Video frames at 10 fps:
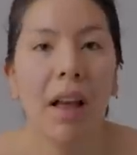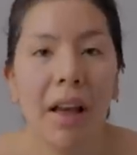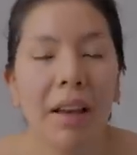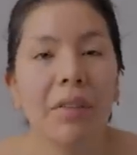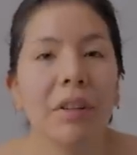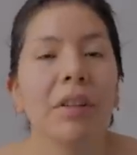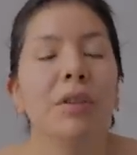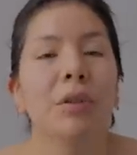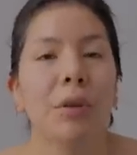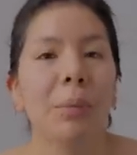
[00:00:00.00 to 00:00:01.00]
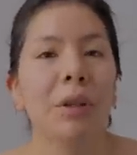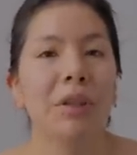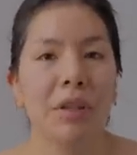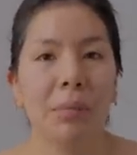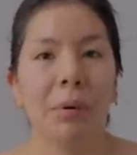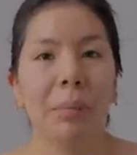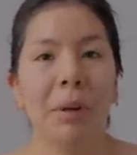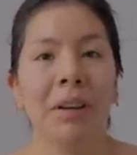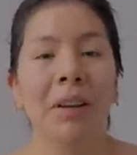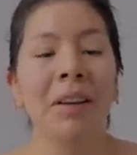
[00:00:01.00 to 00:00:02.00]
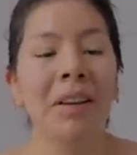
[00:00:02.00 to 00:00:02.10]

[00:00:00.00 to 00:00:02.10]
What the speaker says: I have done so much seam ripping.